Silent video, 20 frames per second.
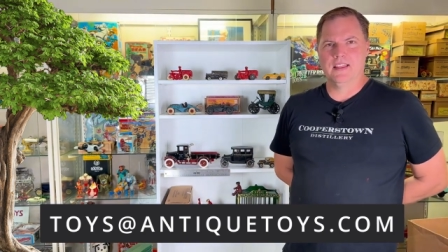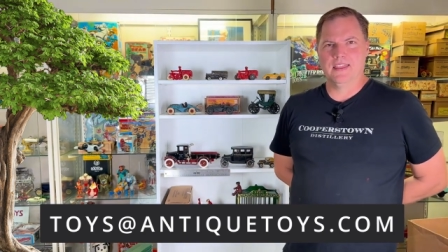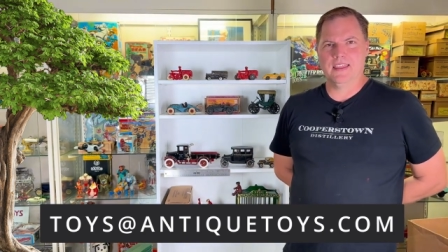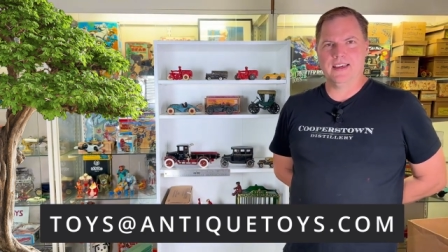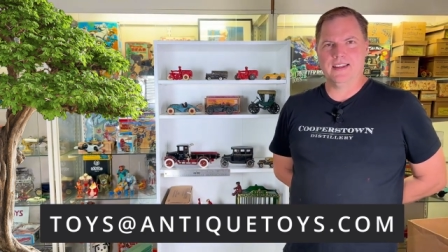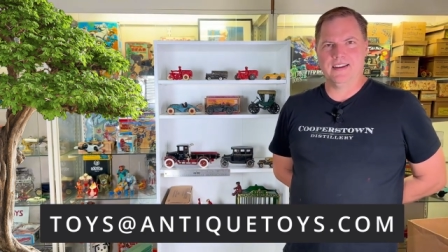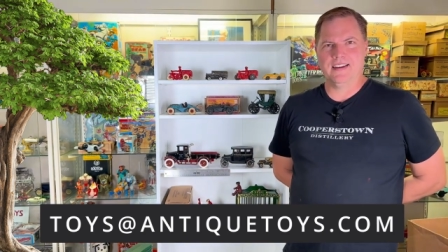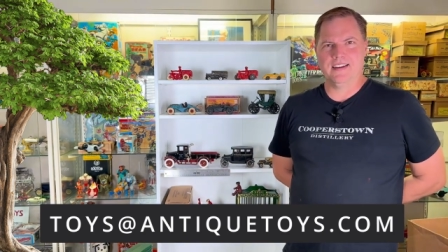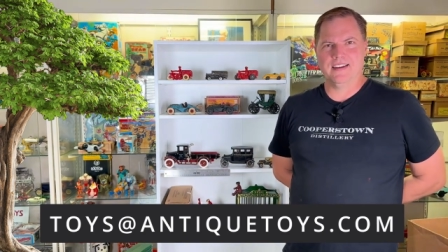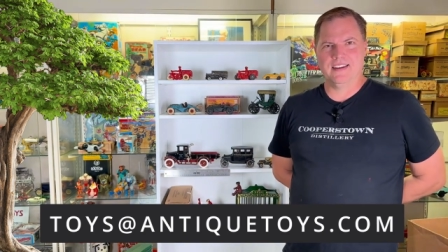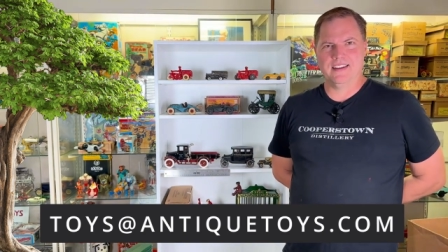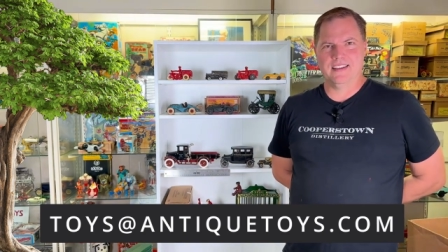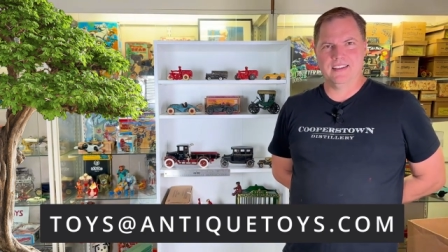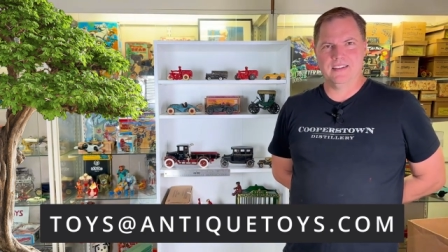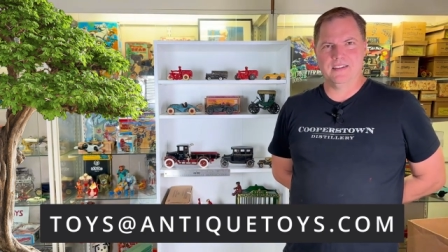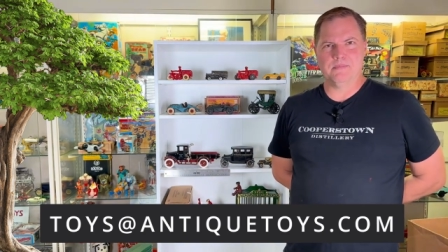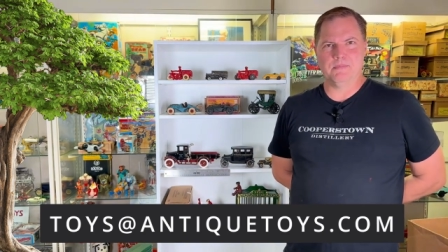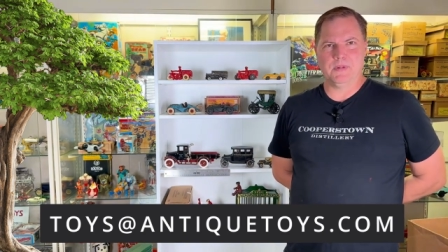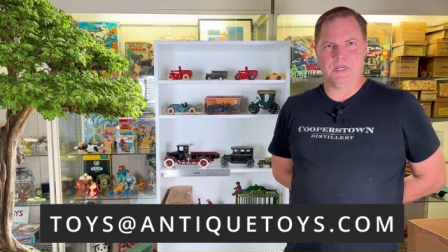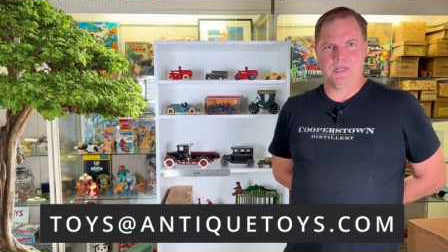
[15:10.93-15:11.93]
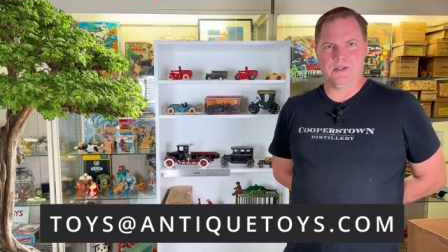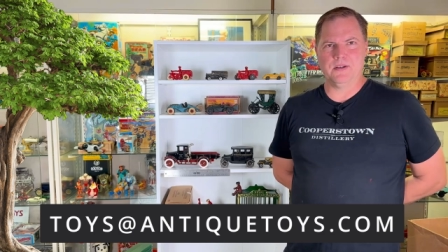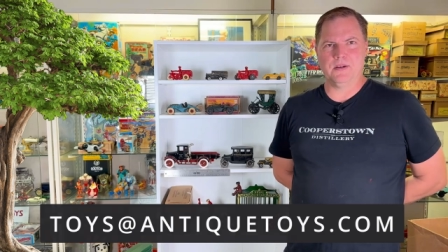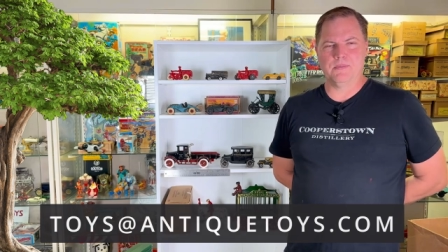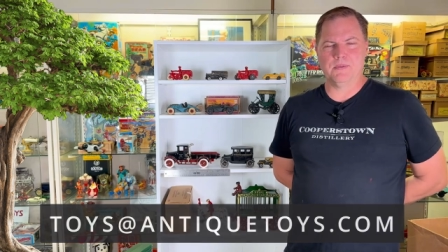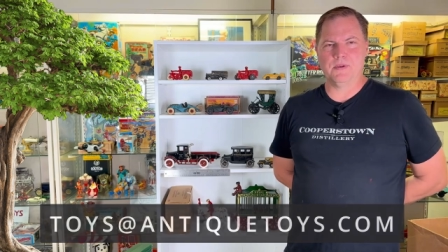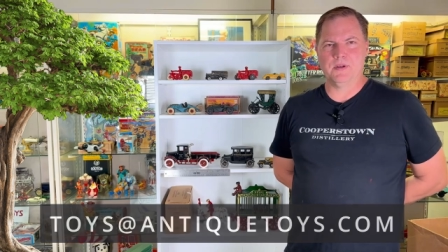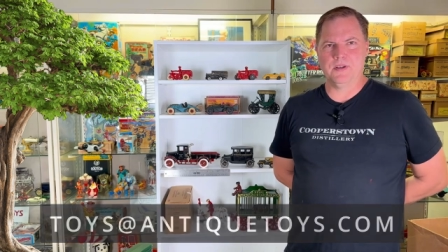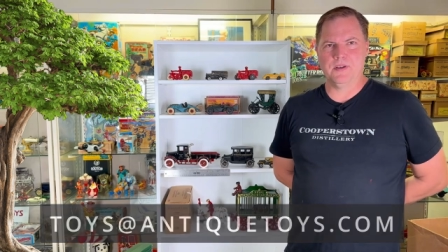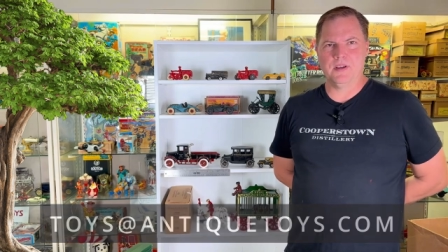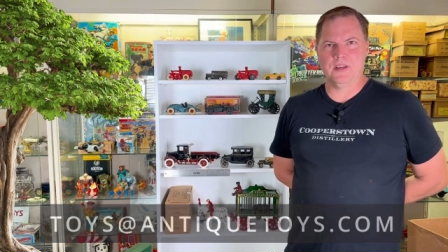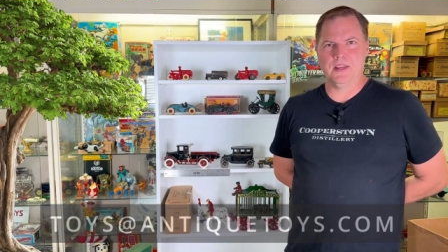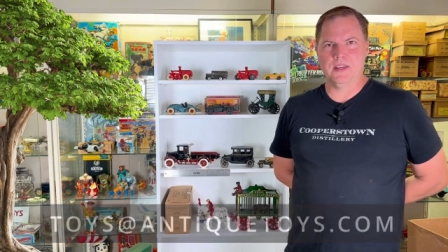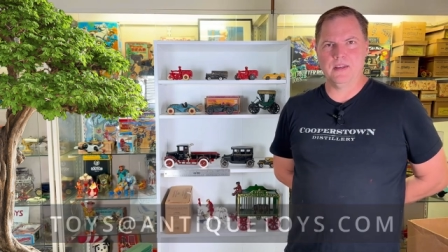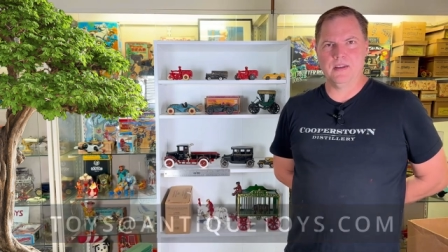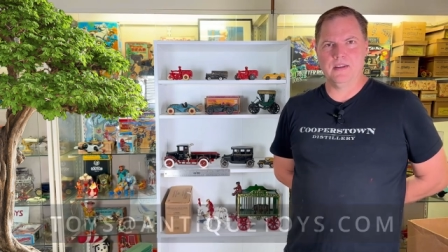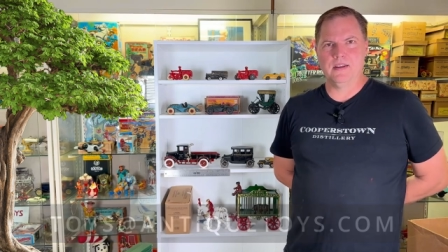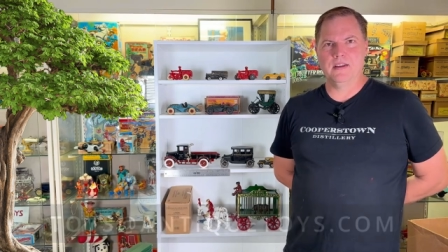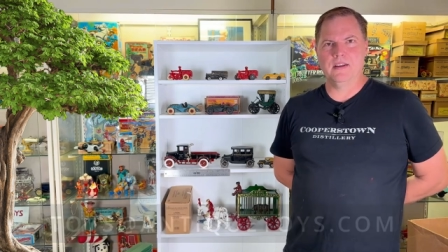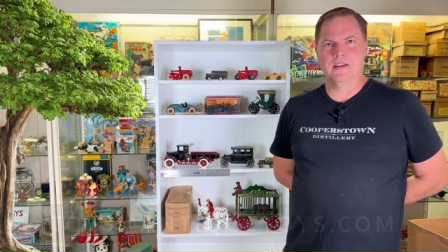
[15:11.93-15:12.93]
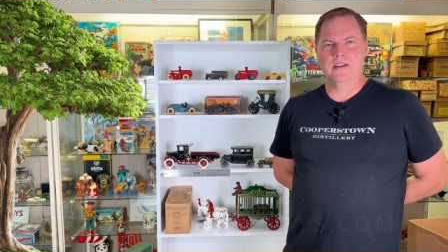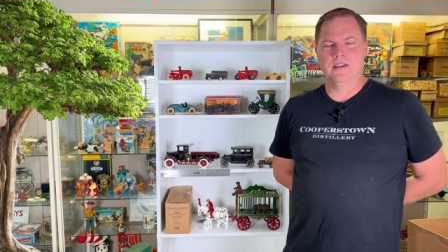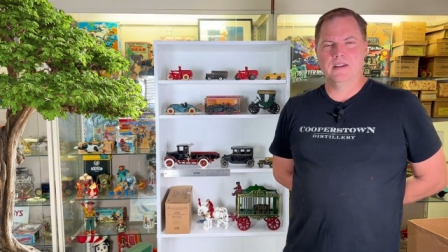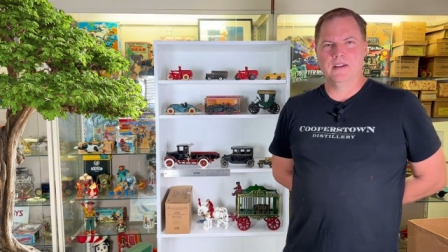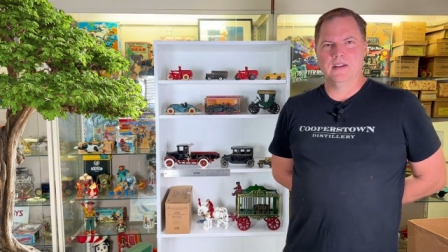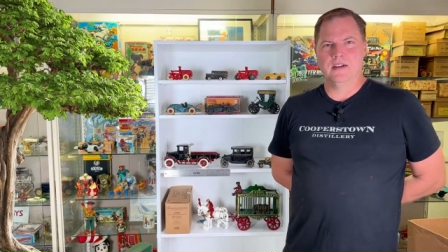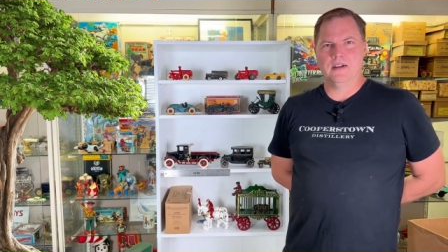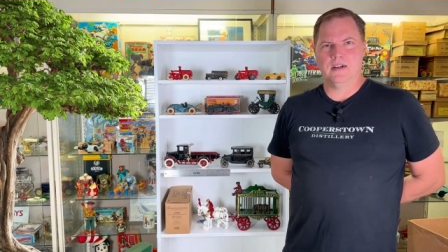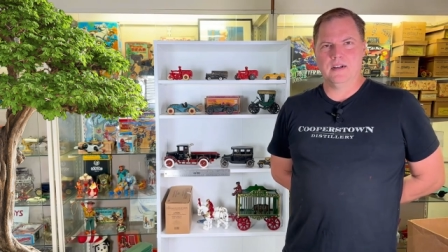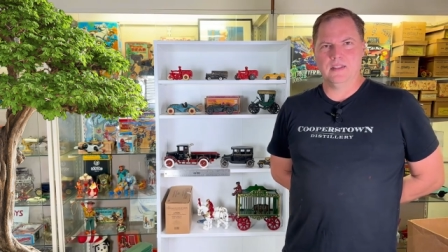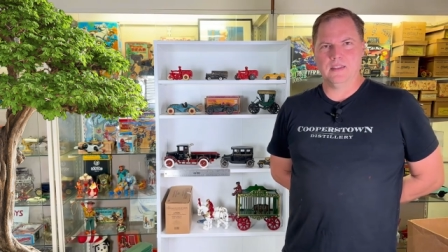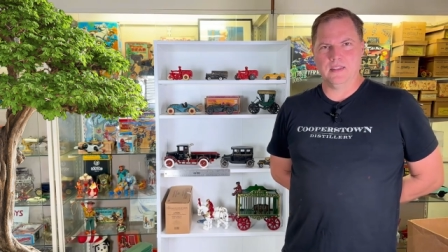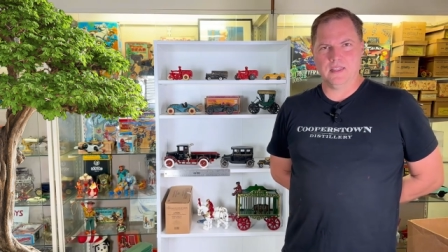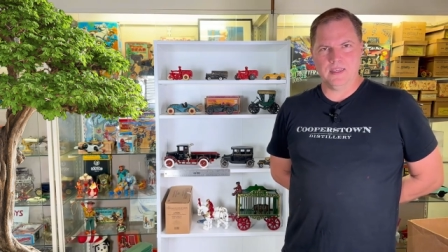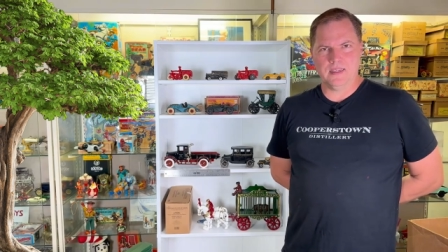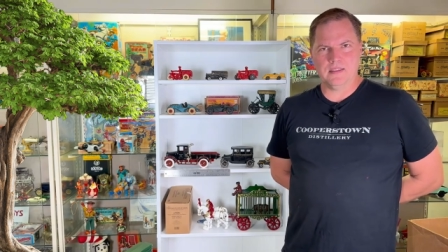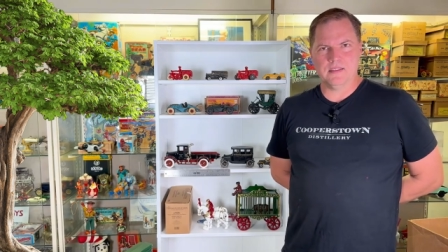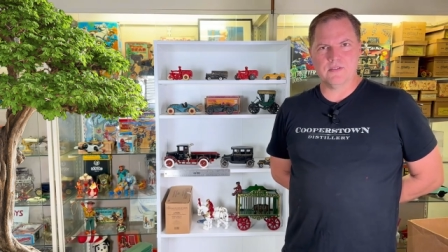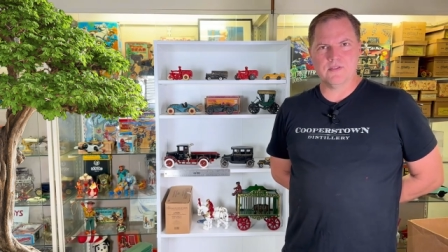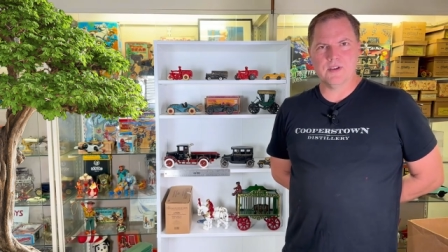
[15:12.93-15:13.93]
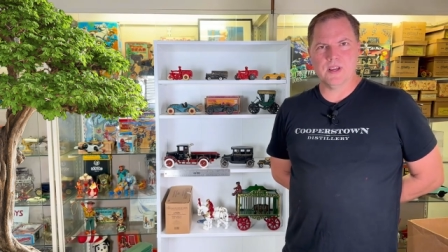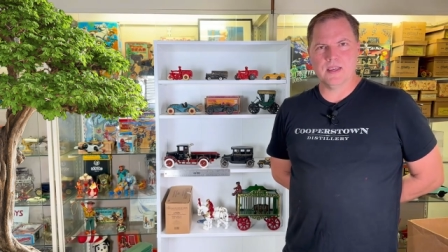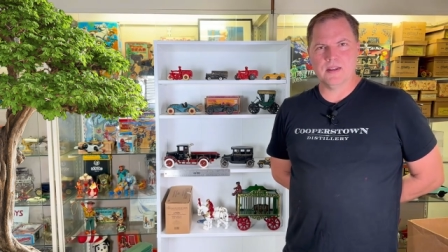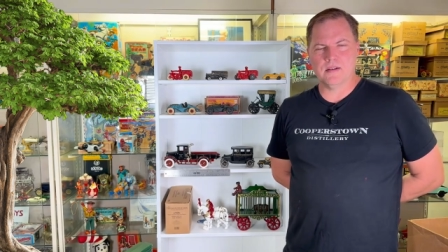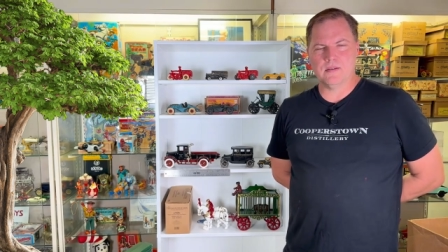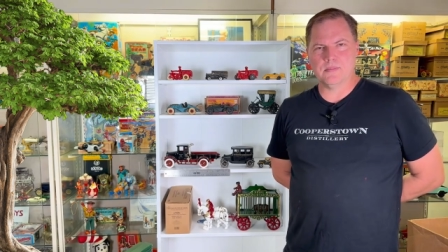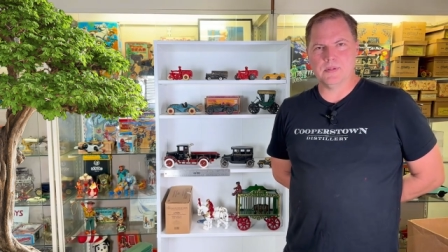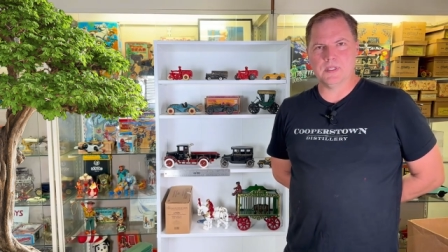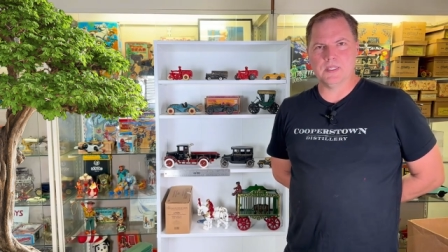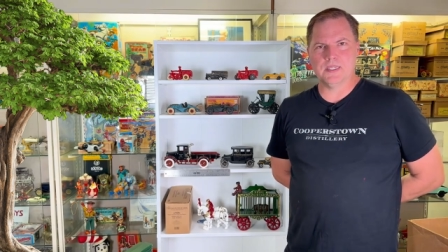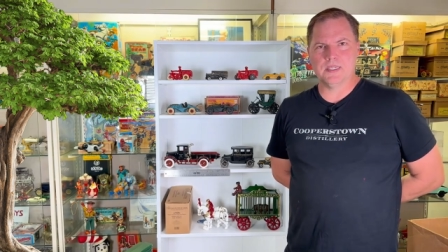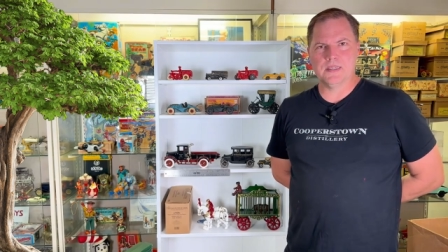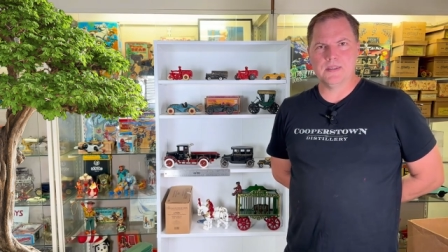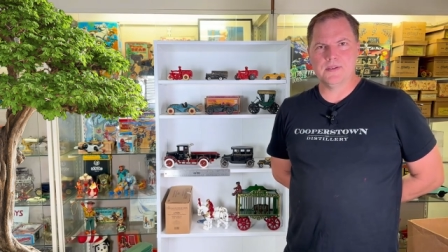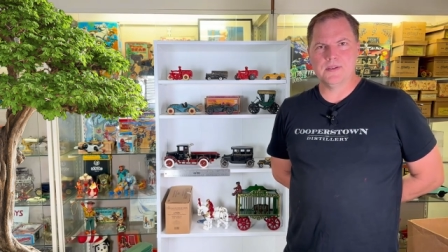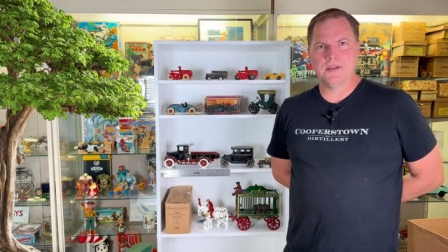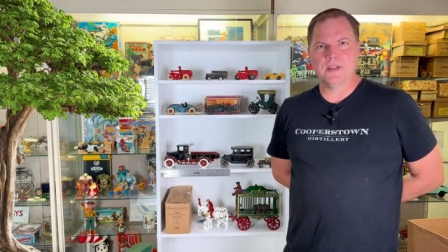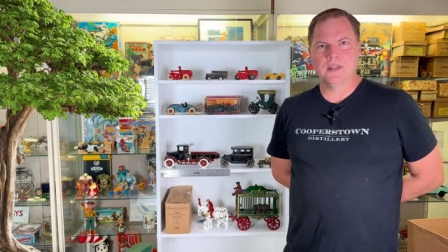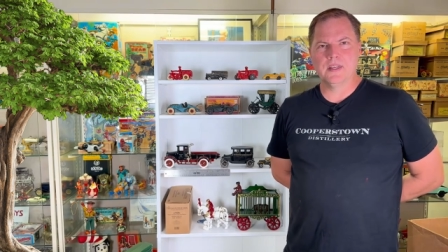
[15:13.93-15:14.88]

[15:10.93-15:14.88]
That is much appreciated. Like the channel, please.